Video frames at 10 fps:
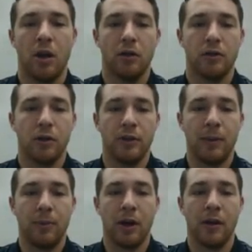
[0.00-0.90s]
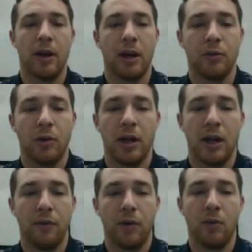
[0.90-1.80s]
So same thing on the next one.
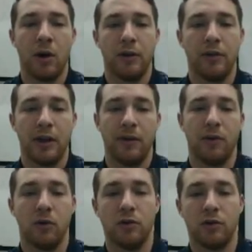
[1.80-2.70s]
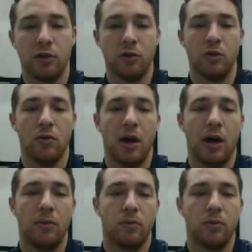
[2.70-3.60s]
If we want to see if those two
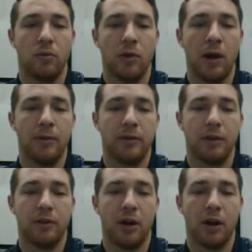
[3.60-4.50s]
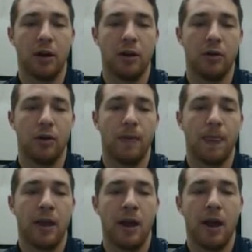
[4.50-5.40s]
rhombuses are congruent,
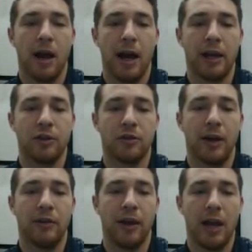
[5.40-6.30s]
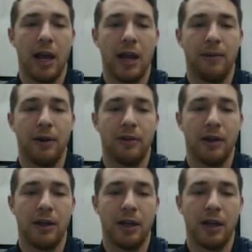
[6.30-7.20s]
I can translate
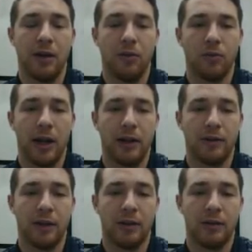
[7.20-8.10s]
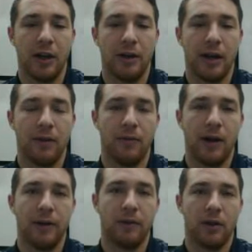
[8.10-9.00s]
ABCD, right 6 and down
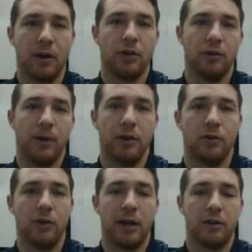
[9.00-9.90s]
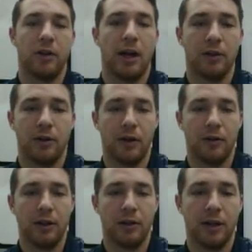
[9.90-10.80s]
5, so that would just be a direct
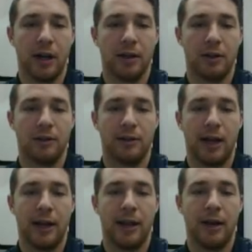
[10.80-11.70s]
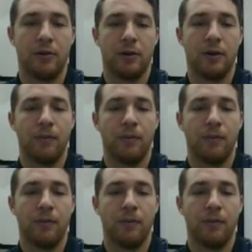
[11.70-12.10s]
translation. I can just slide that over.